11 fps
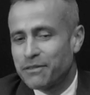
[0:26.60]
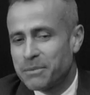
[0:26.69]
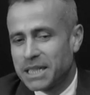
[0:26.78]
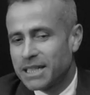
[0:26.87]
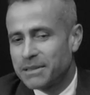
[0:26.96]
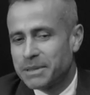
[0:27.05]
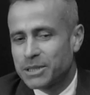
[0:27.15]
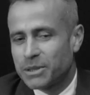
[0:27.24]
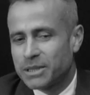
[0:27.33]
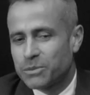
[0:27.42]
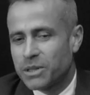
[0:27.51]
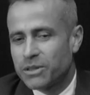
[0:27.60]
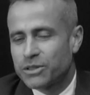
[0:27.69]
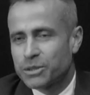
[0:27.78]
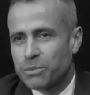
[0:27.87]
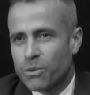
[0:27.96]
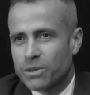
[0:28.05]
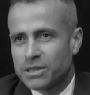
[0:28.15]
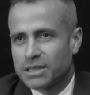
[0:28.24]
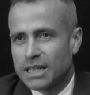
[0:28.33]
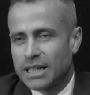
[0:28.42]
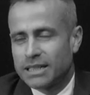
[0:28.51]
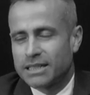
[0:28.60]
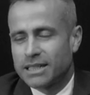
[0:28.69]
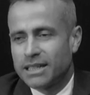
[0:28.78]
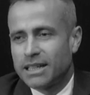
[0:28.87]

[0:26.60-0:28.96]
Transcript: For me, I mean, it's one of those sports that